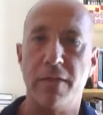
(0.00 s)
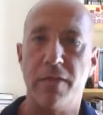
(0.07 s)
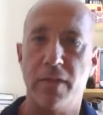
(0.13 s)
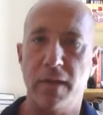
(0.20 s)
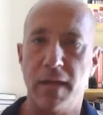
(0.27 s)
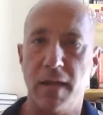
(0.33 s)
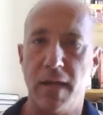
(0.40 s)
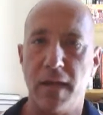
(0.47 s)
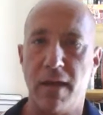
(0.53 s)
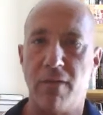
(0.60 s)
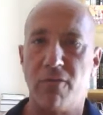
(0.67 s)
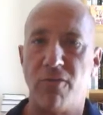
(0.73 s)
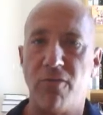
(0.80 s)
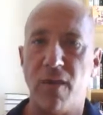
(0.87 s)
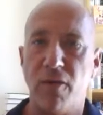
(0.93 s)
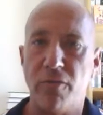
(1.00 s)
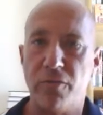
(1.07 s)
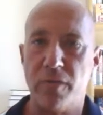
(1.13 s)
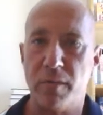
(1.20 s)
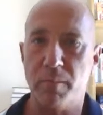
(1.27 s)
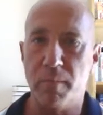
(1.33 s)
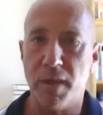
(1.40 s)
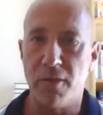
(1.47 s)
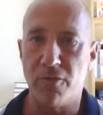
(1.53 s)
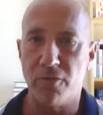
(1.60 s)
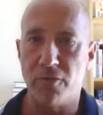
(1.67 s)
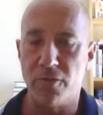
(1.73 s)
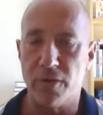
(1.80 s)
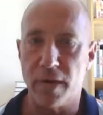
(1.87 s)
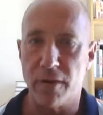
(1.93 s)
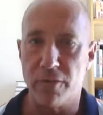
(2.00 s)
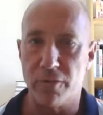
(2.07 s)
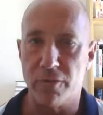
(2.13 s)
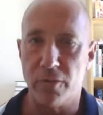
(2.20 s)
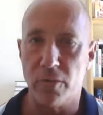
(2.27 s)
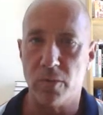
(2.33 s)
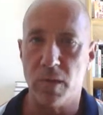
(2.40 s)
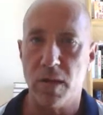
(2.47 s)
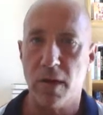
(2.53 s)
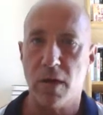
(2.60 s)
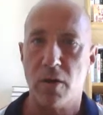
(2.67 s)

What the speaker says: the self-administered interview,